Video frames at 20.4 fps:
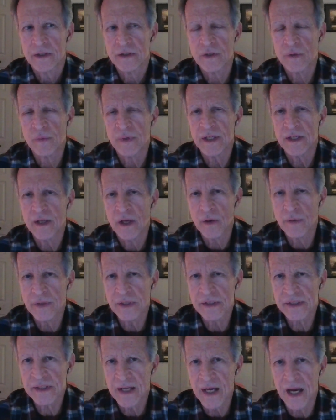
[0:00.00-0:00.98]
Do we know
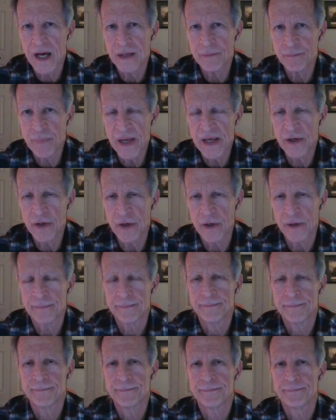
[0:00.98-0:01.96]
this God
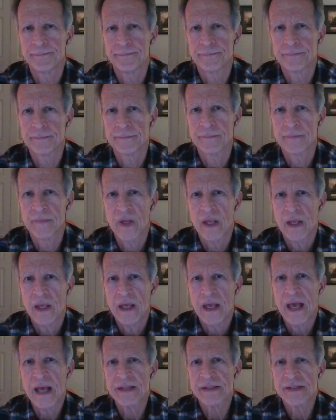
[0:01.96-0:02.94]
better?
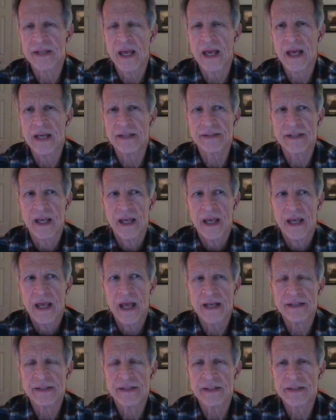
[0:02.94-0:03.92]
Has has
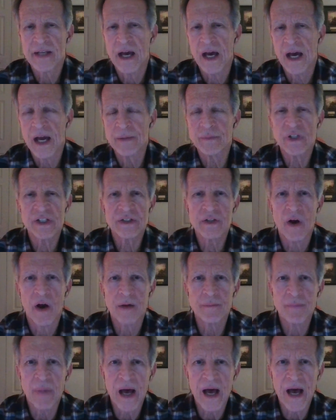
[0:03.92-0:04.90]
has the time just
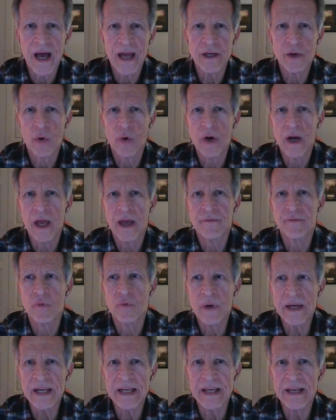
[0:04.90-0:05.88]
gone by or have
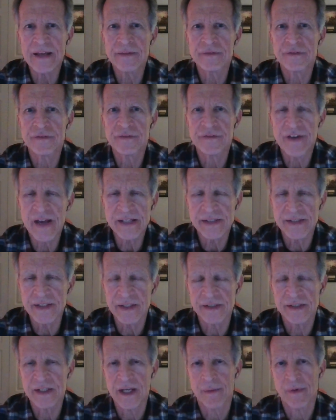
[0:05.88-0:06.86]
we
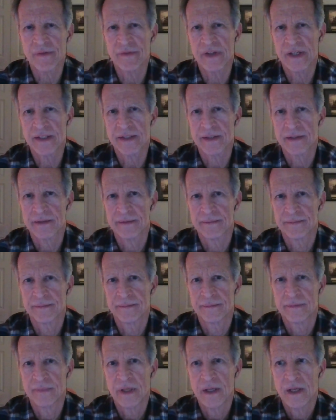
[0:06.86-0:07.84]
invested some of it?
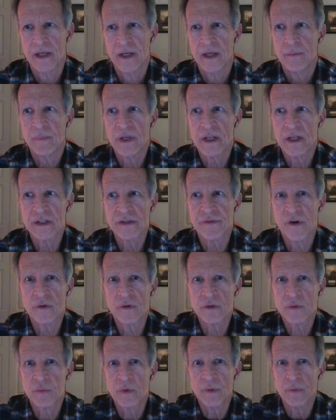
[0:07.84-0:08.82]
Because,
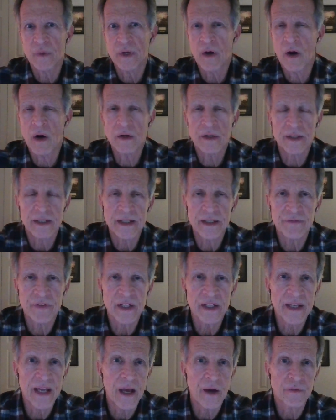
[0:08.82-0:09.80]
folks, we, we are going to give
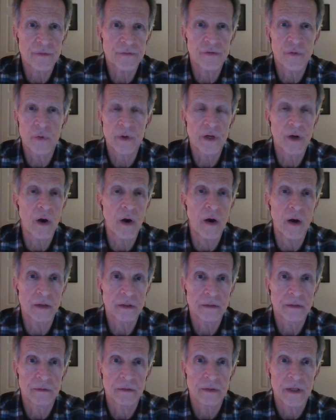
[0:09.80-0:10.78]
an account for it
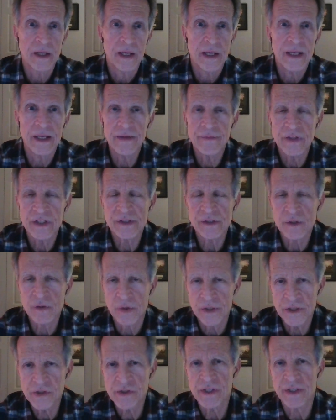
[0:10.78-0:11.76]
all. Even as
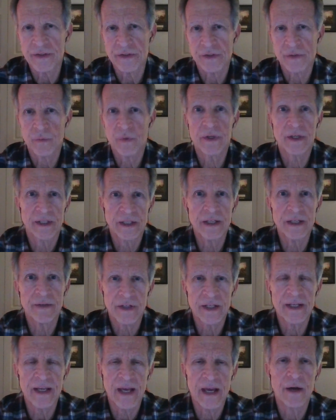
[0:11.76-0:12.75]
Christians, we're going to give
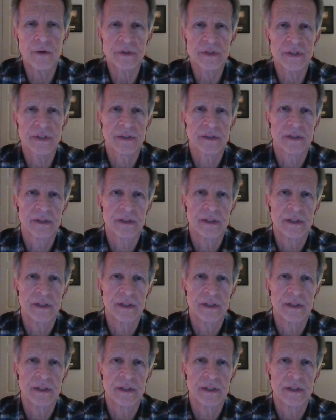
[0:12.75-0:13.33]
an account.